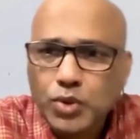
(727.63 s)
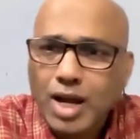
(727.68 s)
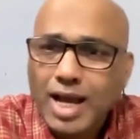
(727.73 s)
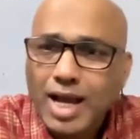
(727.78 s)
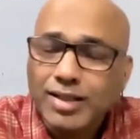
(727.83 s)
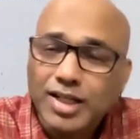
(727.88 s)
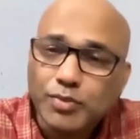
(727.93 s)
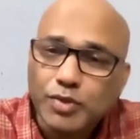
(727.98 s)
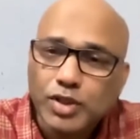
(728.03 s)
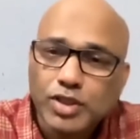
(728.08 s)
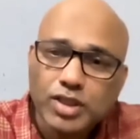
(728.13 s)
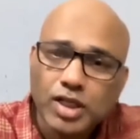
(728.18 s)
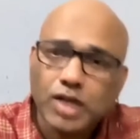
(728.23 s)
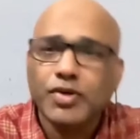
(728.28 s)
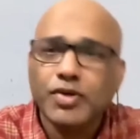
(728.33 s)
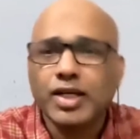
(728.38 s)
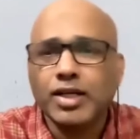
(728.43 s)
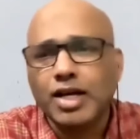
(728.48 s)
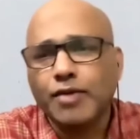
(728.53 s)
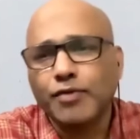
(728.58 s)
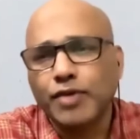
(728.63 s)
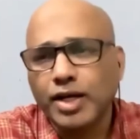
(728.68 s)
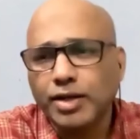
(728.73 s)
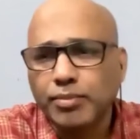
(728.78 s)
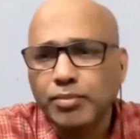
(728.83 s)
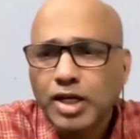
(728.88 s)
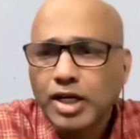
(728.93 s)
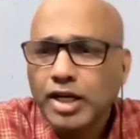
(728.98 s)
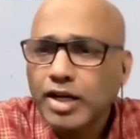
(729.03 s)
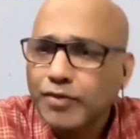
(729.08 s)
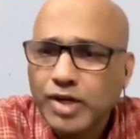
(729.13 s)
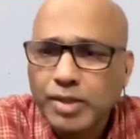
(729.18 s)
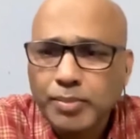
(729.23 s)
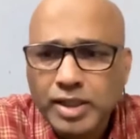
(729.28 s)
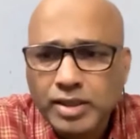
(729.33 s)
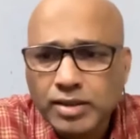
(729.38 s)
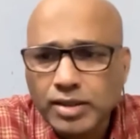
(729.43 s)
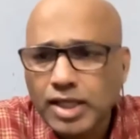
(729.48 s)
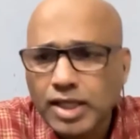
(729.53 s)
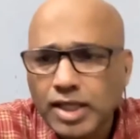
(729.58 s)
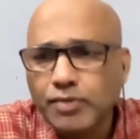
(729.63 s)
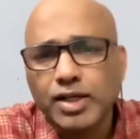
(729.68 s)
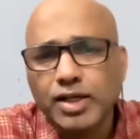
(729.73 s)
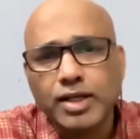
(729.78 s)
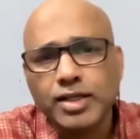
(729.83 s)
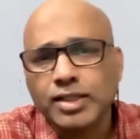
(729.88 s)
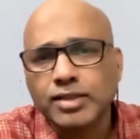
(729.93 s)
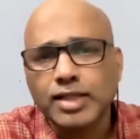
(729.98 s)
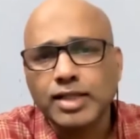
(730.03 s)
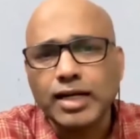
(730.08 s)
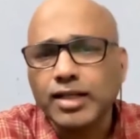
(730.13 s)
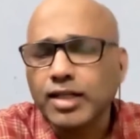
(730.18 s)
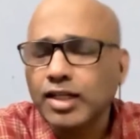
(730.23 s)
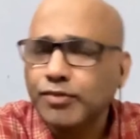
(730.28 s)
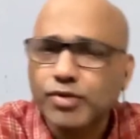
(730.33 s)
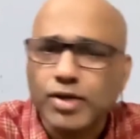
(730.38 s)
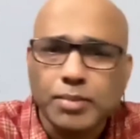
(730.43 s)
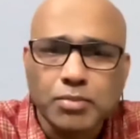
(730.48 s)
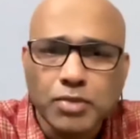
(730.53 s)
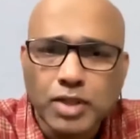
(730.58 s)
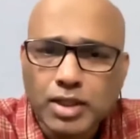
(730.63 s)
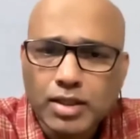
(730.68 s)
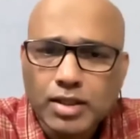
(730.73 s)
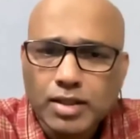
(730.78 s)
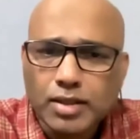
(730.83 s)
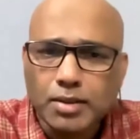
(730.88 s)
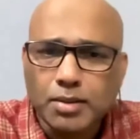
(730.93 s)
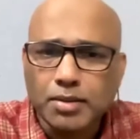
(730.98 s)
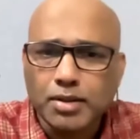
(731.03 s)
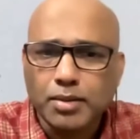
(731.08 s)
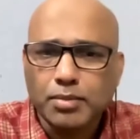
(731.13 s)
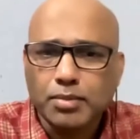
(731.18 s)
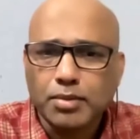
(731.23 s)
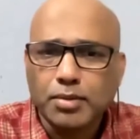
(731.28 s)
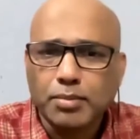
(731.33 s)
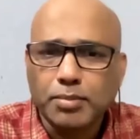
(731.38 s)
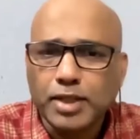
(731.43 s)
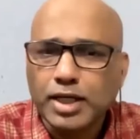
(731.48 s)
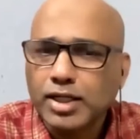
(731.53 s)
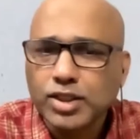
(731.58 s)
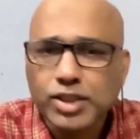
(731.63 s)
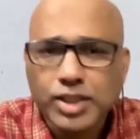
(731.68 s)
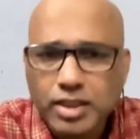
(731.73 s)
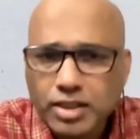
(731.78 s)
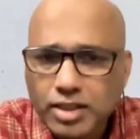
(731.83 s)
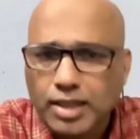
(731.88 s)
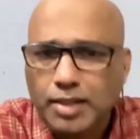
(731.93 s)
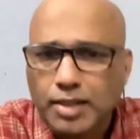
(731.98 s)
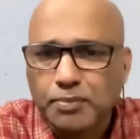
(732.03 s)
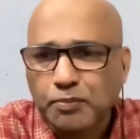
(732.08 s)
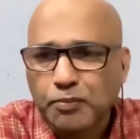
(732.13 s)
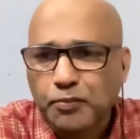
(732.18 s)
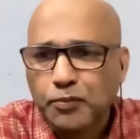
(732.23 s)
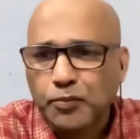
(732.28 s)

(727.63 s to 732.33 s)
And they were serving every month, they were getting salary from British India.